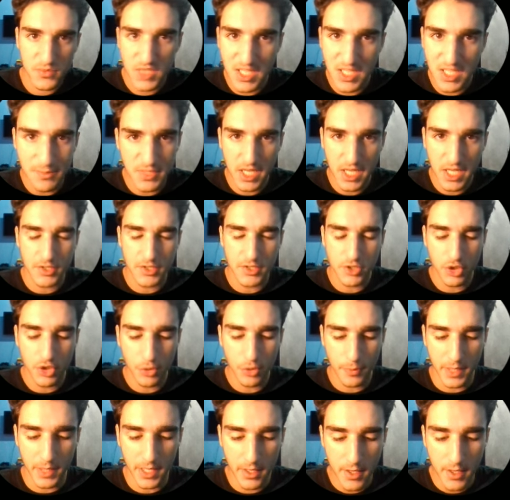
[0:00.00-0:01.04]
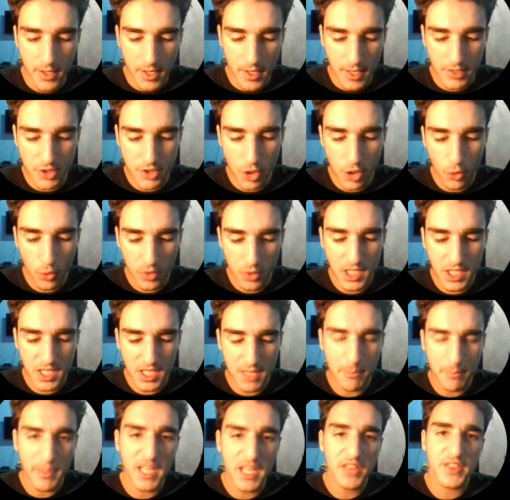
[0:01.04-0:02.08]
Seems kind of stupid. And so
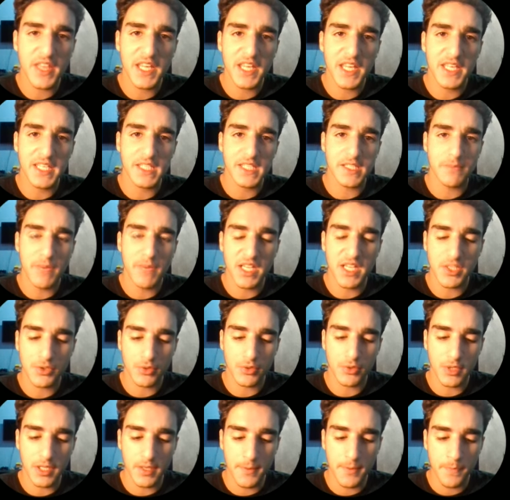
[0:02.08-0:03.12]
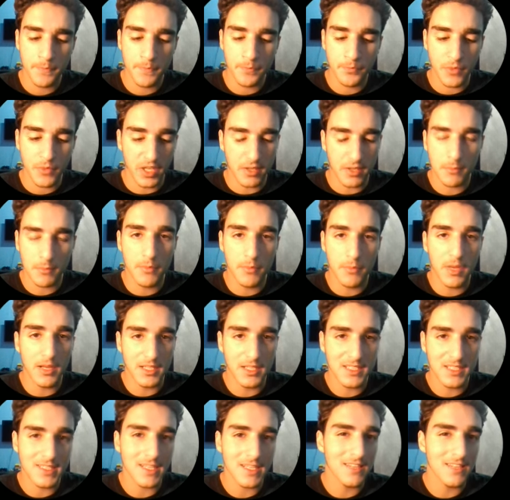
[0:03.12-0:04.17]
really the main thing is basically like,
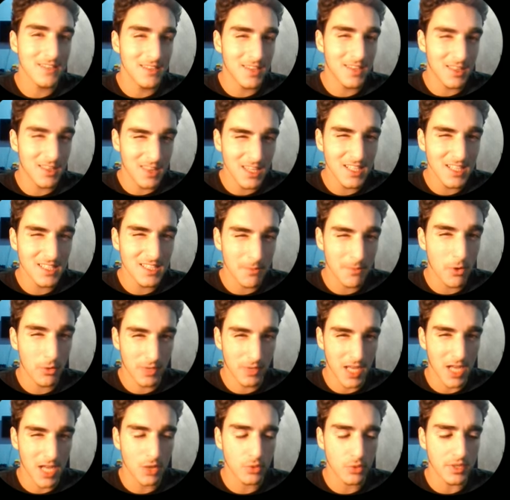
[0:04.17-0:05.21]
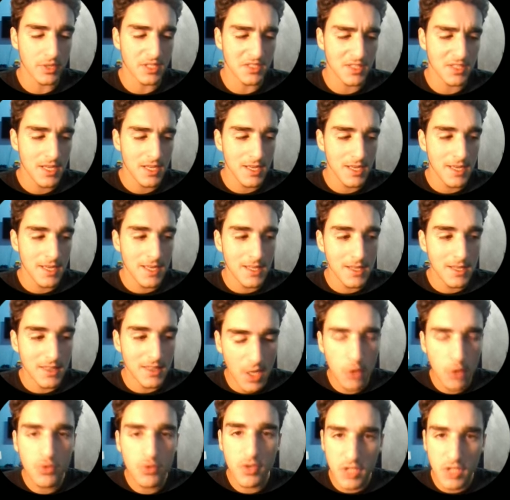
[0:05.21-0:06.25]
it's like the thing is about calories,
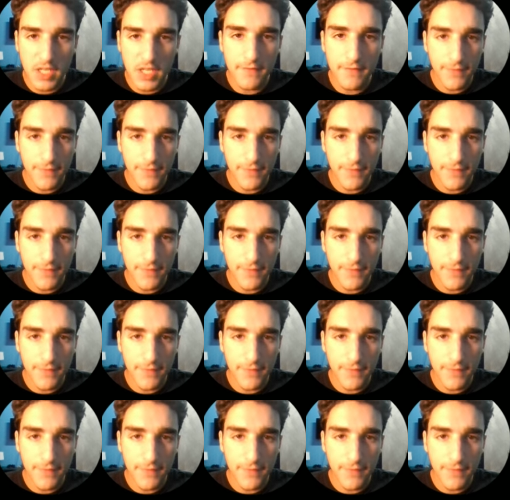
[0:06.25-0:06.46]
they're the